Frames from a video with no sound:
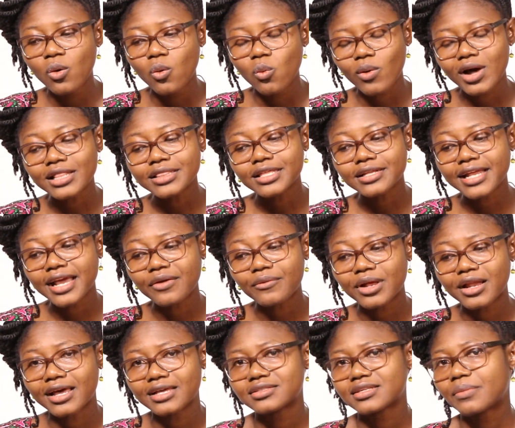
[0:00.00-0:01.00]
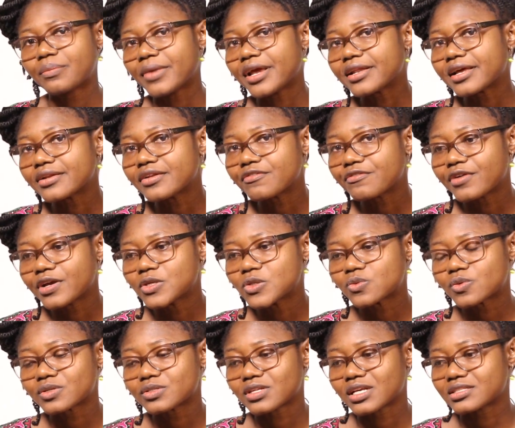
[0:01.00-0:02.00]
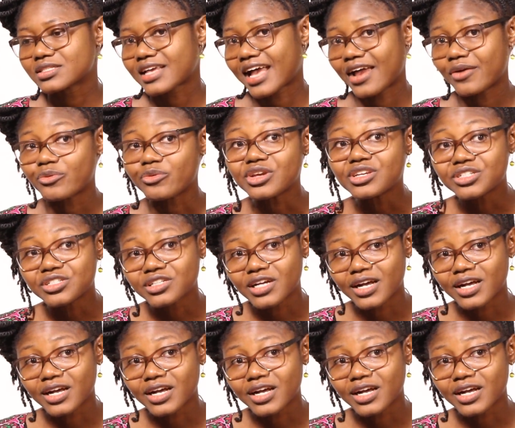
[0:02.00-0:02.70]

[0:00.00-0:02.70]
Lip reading: One thing I realized that made a difference was that I reached